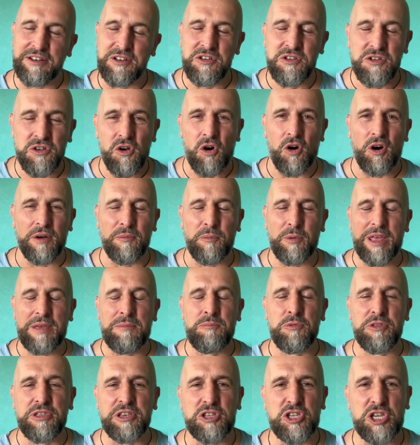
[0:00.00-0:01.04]
not
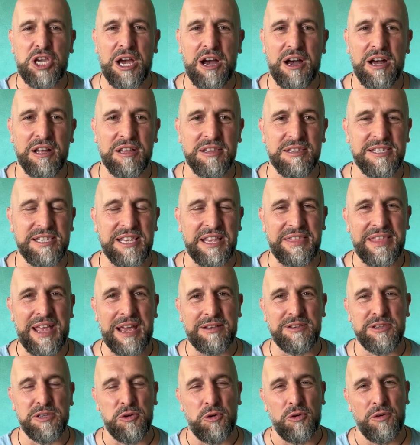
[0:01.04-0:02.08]
in with a chance, and
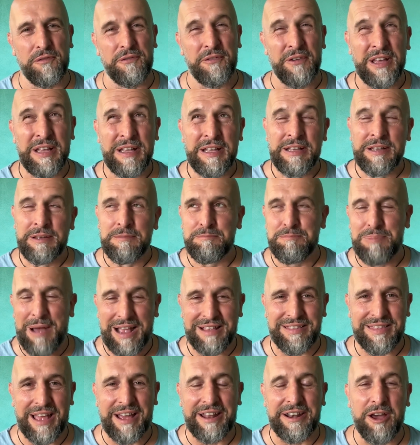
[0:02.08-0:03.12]
they sort of
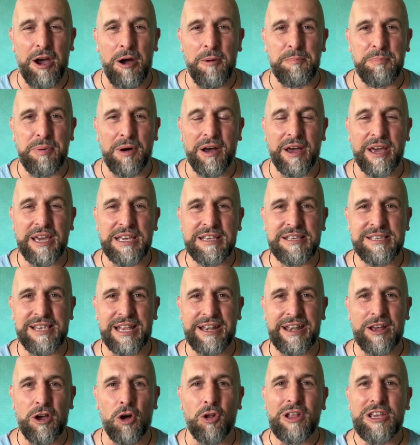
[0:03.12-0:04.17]
backed that up by
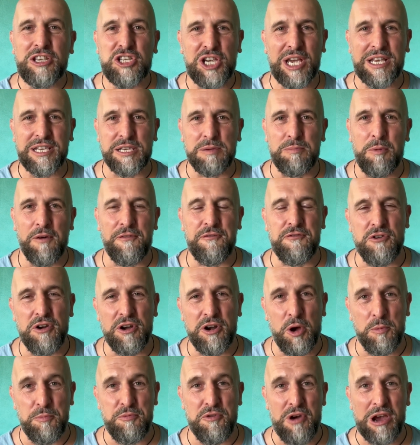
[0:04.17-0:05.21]
sending Ollie Chesham off for
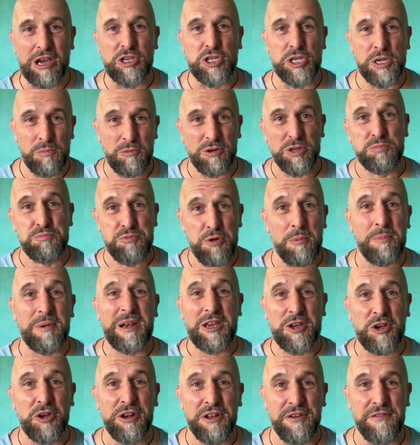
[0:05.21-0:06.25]
an operation, which
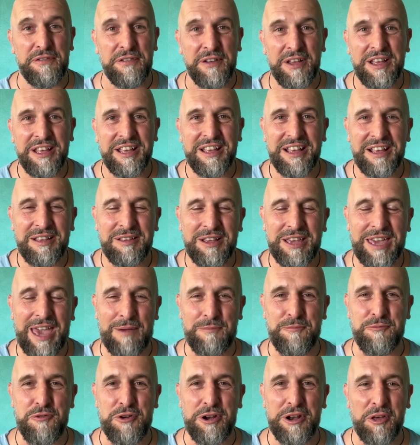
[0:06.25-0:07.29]
probably could have
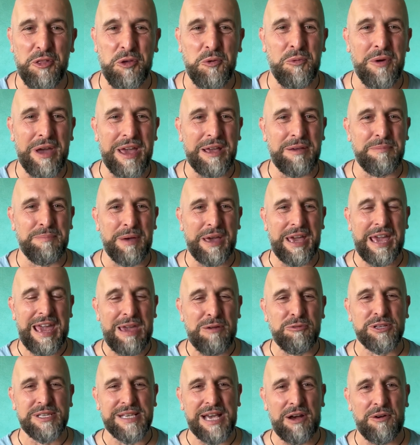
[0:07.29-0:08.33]
kept for another week, but
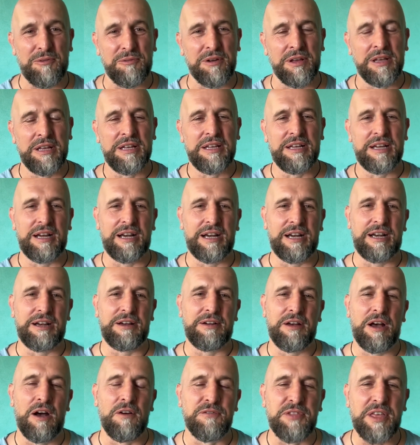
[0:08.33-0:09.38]
he was out
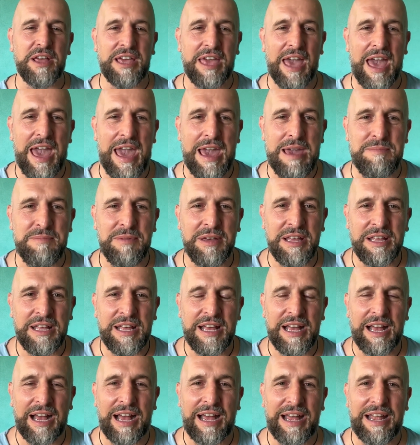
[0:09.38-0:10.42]
of the game.
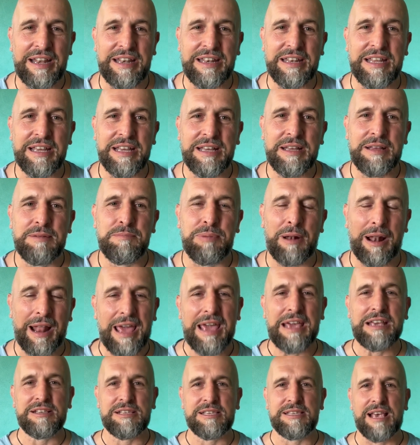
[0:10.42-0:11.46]
And
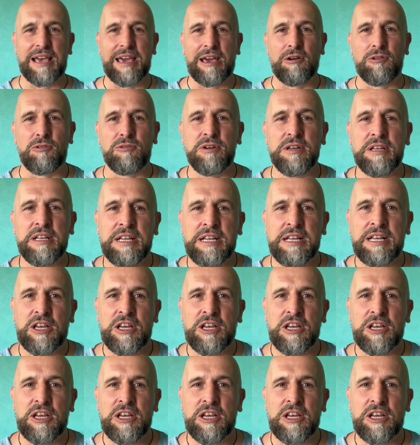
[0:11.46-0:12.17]
playing Sale,